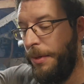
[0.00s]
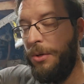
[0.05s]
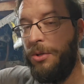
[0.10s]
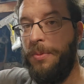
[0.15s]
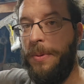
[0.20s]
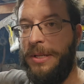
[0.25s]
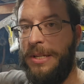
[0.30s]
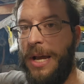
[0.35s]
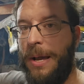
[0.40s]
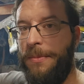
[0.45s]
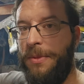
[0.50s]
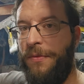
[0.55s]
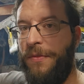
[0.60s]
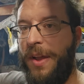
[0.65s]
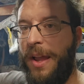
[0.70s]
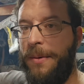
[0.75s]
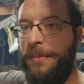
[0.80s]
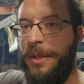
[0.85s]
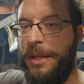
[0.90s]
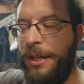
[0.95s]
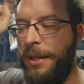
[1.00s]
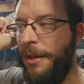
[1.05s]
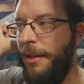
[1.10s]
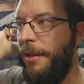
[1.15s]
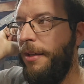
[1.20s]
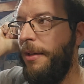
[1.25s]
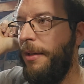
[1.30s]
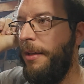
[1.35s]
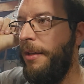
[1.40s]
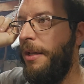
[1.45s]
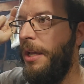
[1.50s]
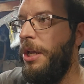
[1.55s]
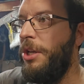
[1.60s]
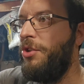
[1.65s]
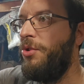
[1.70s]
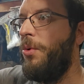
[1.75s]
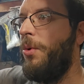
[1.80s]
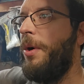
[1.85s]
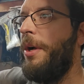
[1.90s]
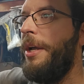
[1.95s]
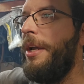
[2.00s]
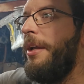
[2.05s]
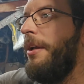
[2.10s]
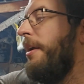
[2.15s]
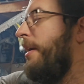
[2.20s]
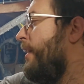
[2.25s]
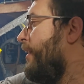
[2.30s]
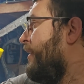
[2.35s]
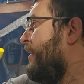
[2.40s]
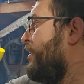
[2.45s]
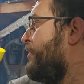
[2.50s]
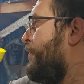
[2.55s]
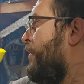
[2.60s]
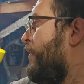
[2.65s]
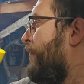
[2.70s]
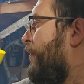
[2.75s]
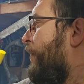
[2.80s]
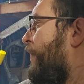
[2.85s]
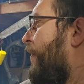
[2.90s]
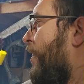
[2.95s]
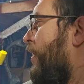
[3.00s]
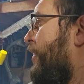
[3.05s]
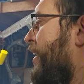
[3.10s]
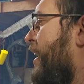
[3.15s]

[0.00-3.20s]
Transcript: to go spend time with the family. Enjoy these beautiful fall